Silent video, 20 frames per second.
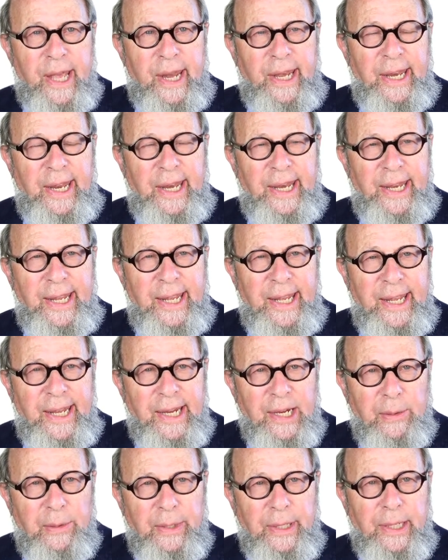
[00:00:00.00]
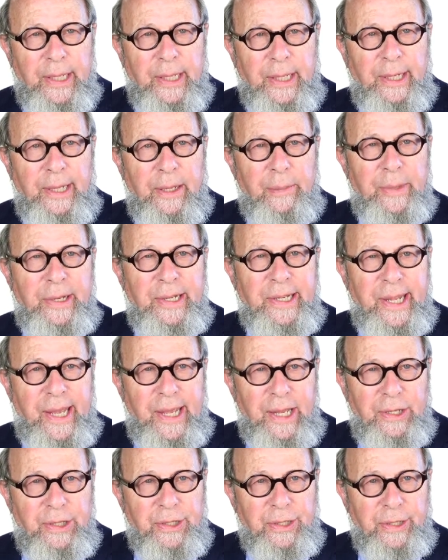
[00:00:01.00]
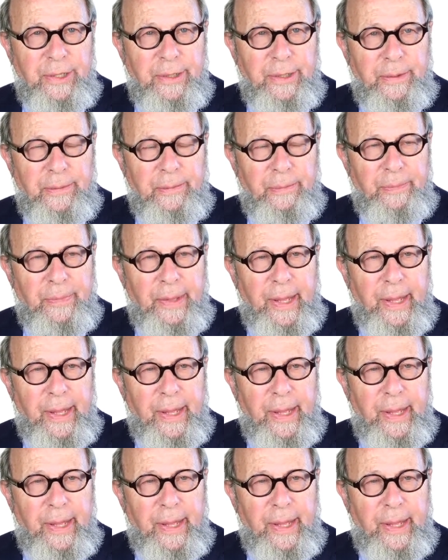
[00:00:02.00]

an inherent limitation